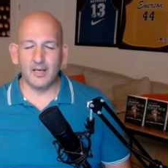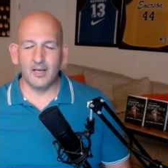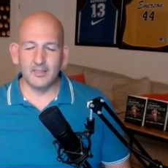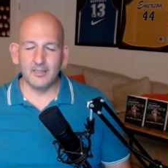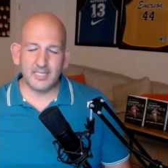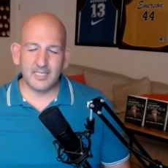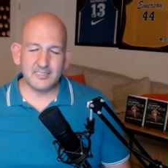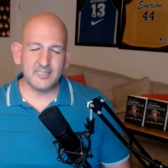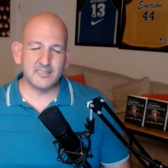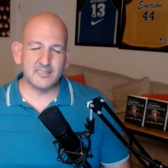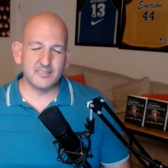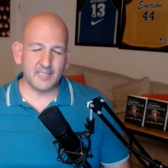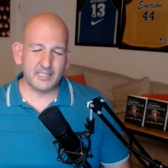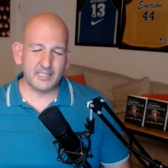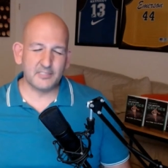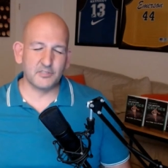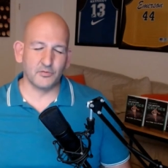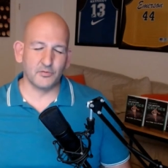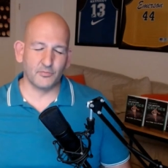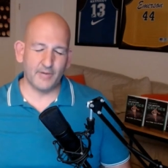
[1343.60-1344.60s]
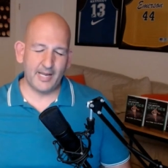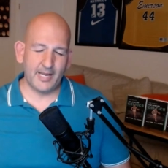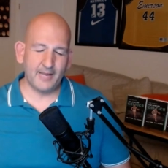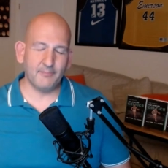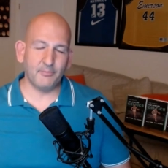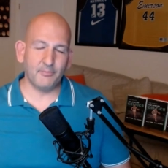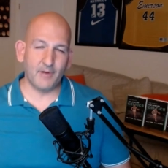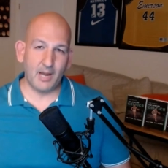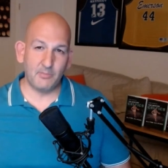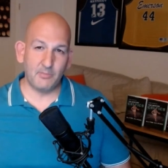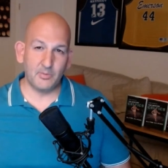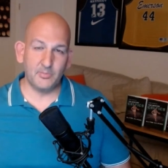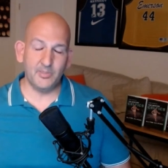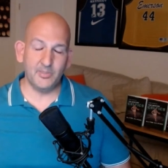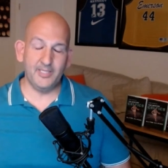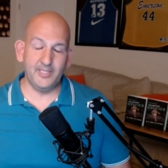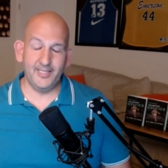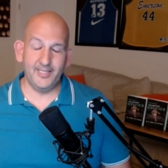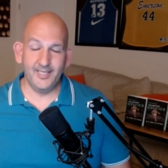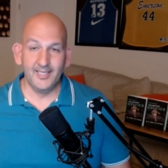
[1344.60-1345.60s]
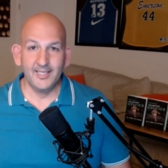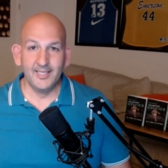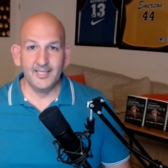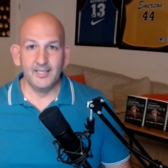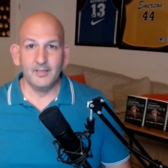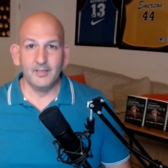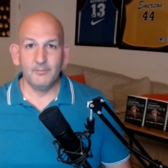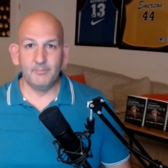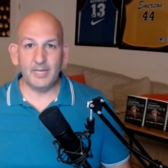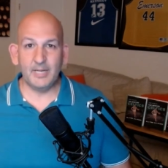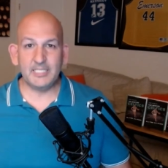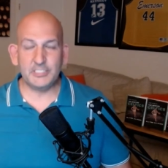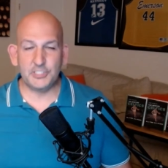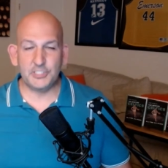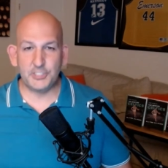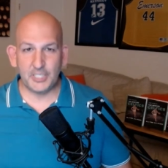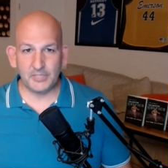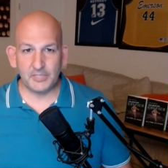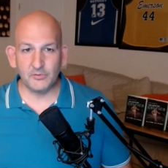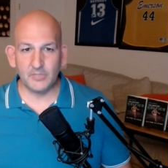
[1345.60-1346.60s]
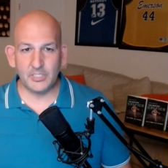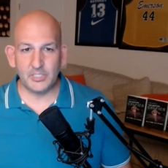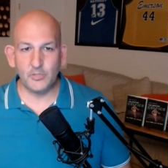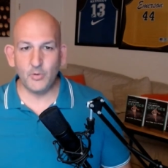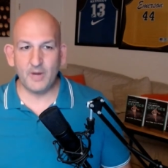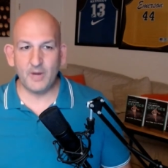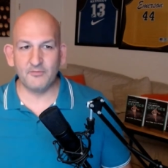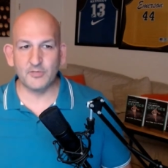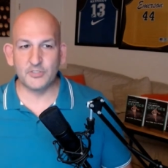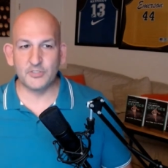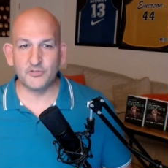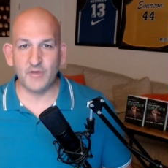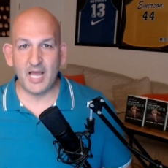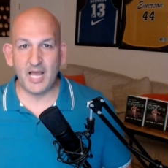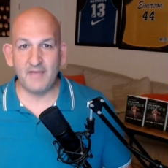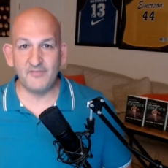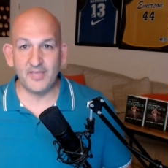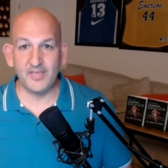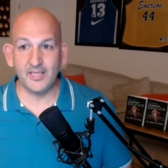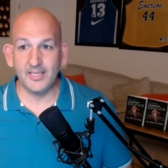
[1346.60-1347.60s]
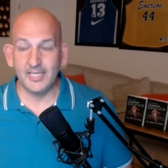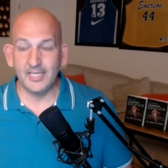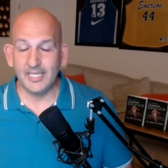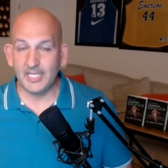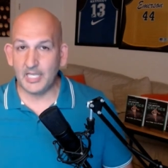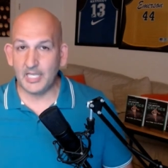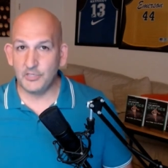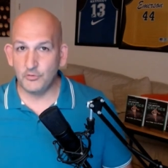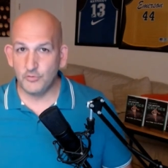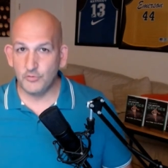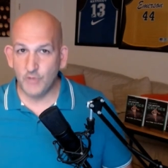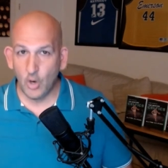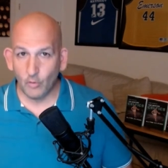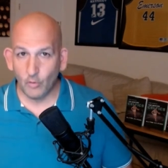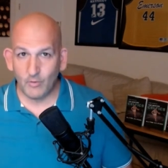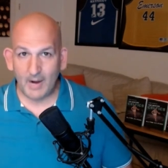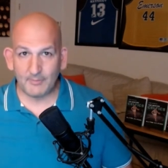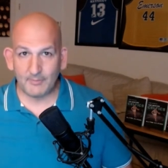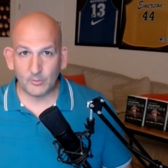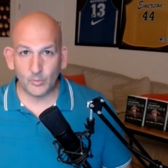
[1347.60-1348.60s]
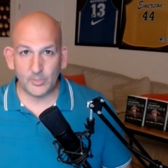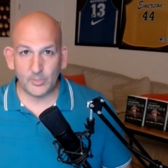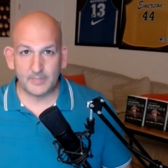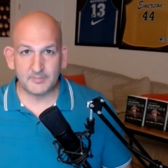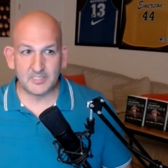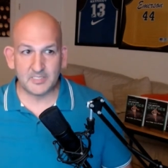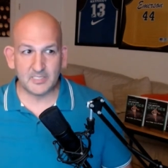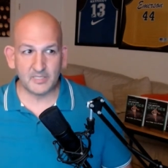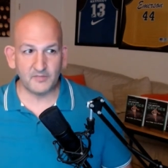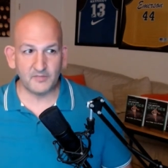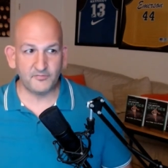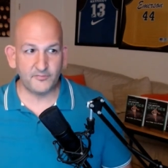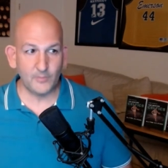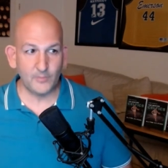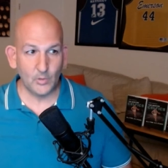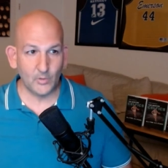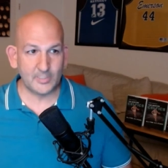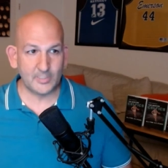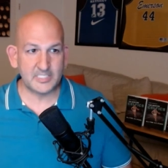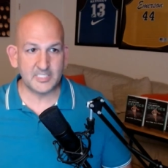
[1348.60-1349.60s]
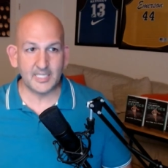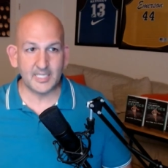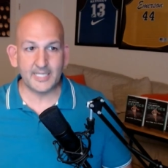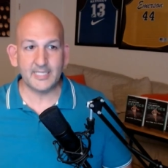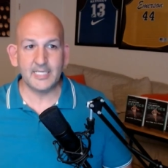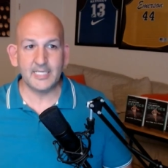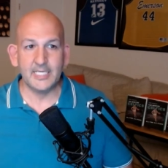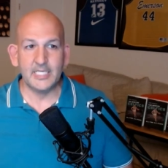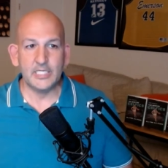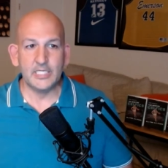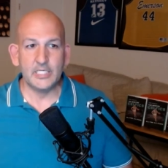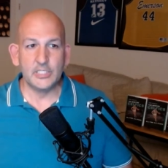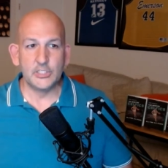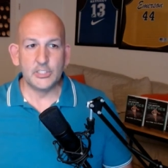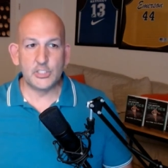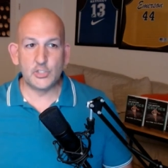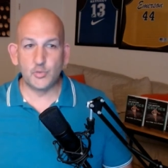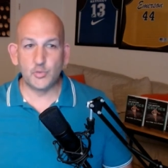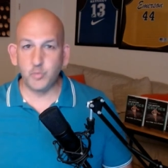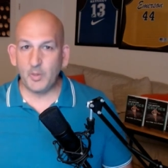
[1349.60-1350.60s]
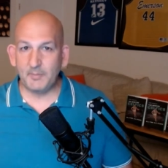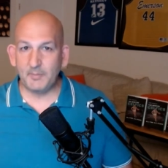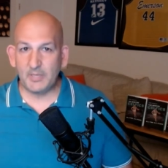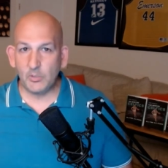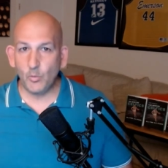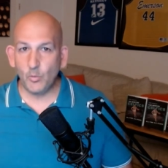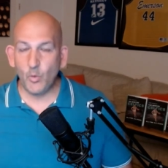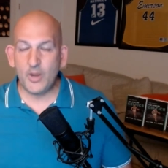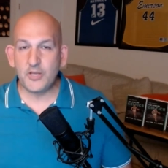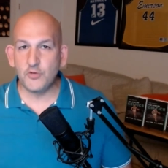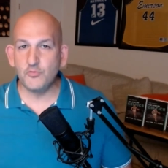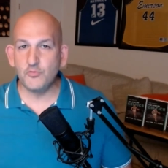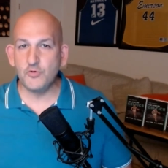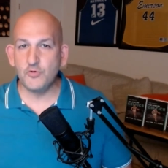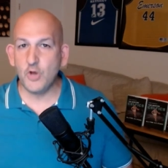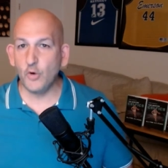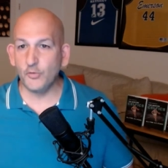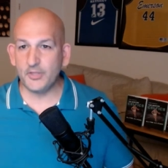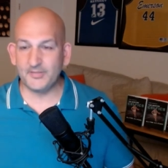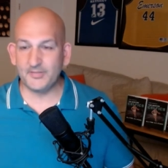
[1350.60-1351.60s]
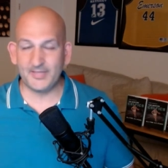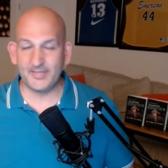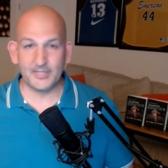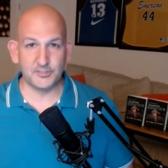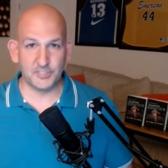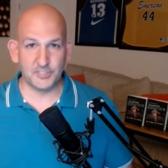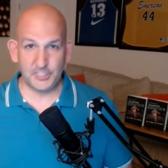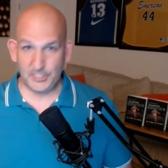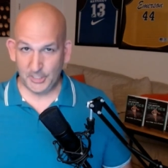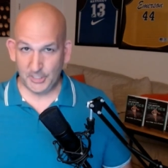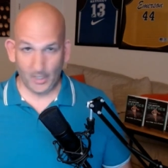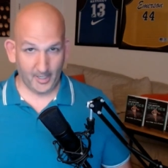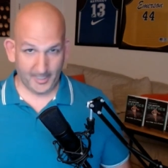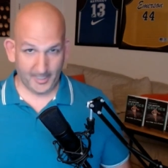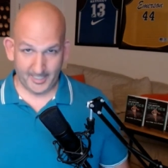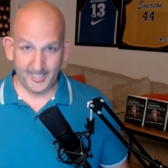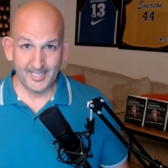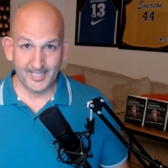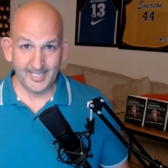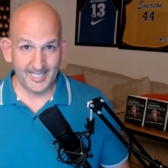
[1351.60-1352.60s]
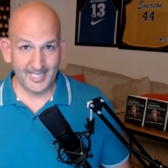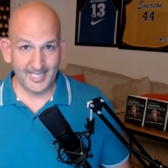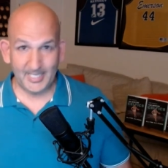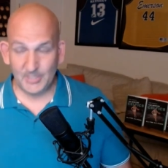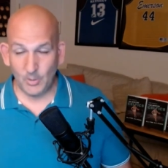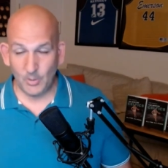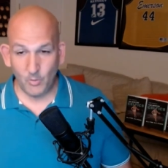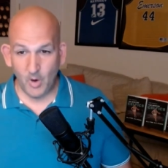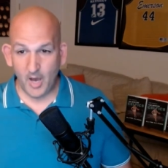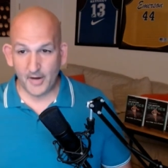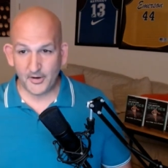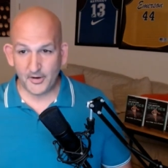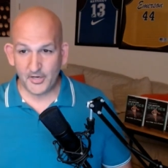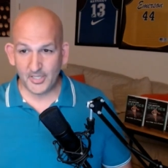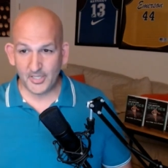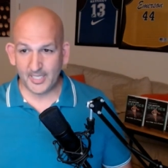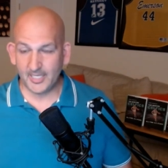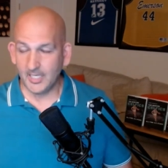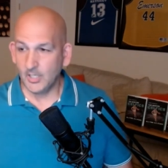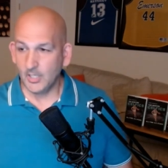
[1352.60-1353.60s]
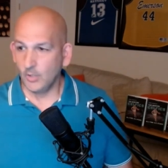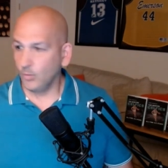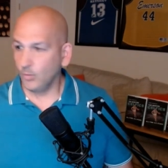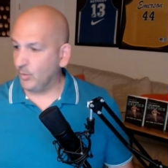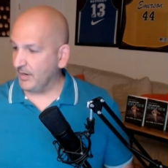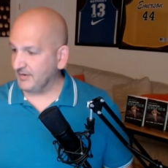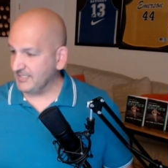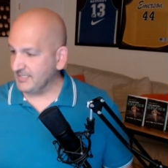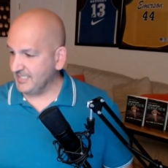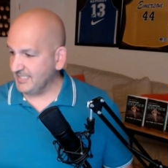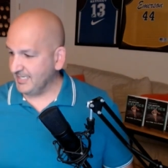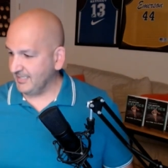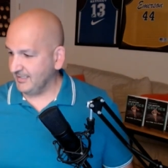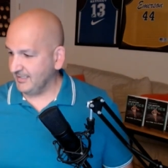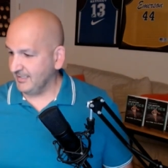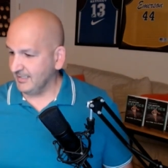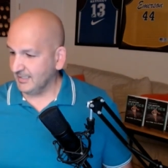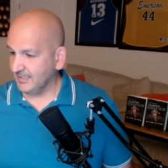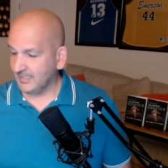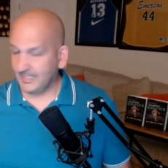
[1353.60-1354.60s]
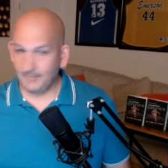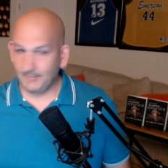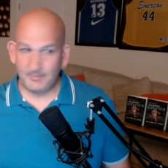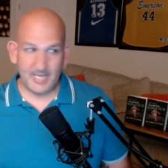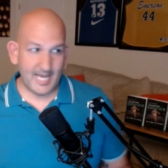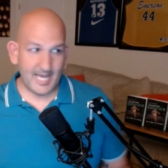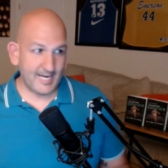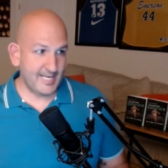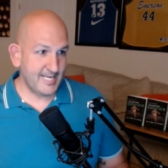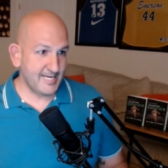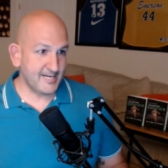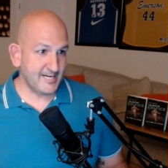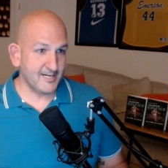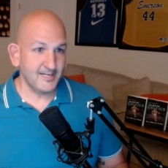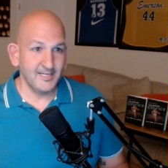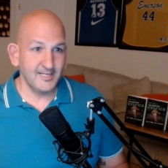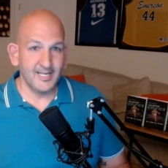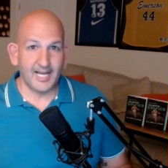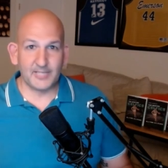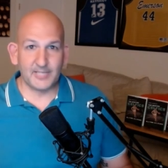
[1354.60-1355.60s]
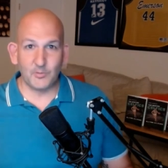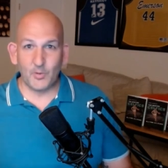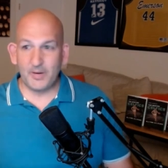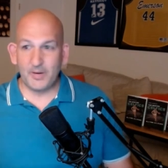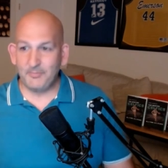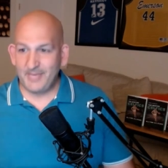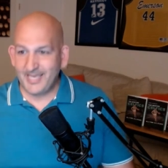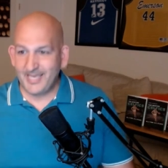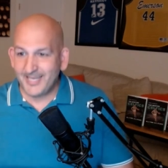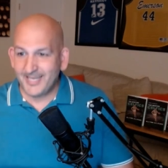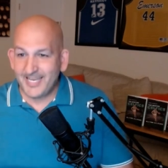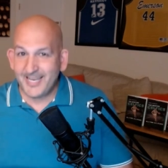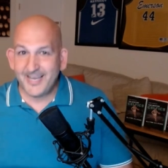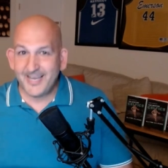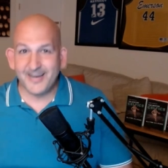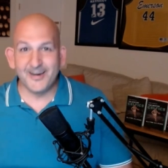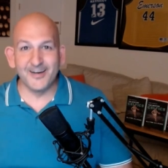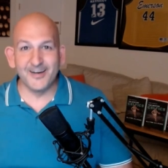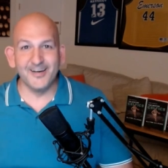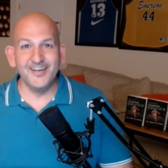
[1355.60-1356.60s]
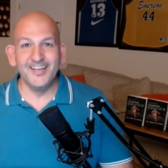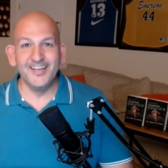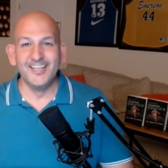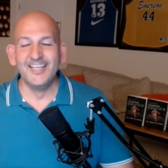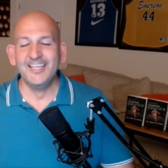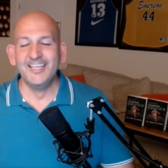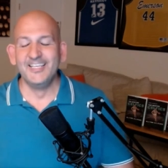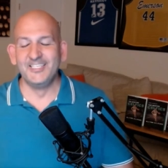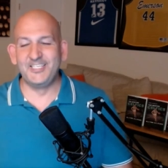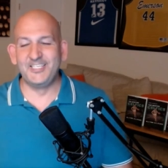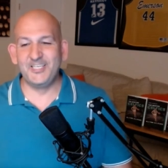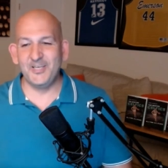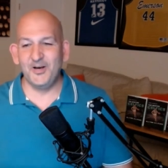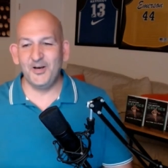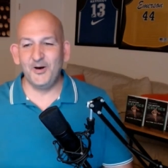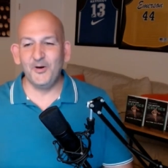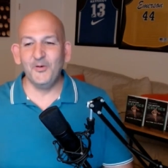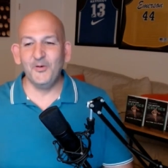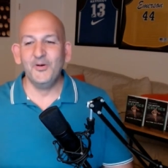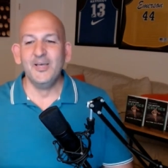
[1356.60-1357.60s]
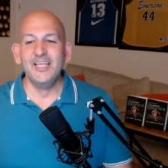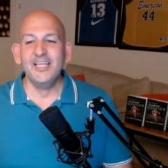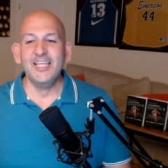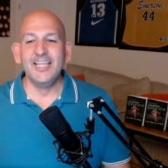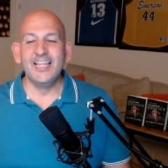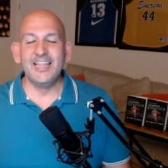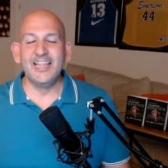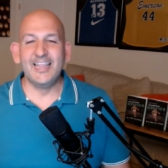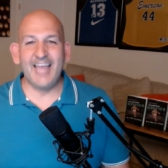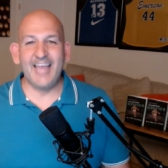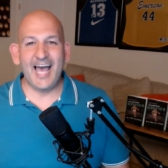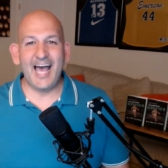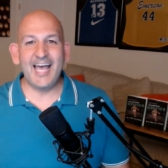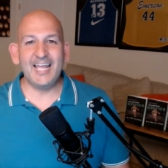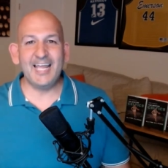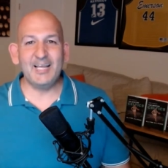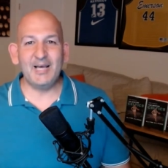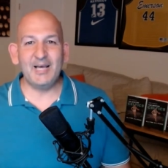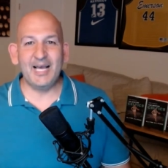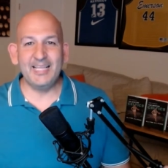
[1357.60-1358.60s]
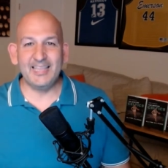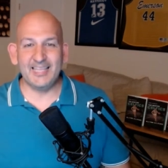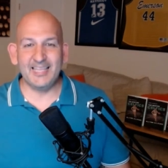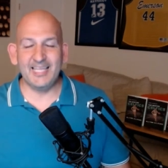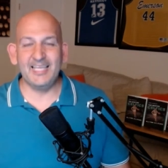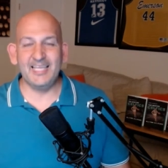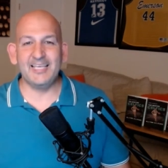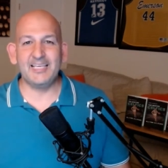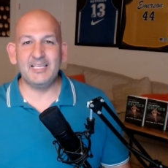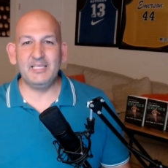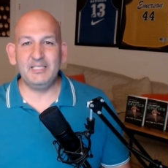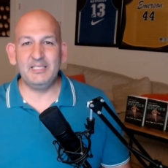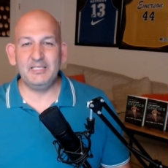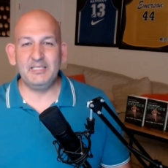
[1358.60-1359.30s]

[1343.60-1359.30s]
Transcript: unless it's like Durant probably, but generally whoever is driving and you know Robert Williams is on the floor, it's like swimming when you know that there's a shark in the water. You're like, where is it? Get me out of here. I don't want to be in here. So that, I think,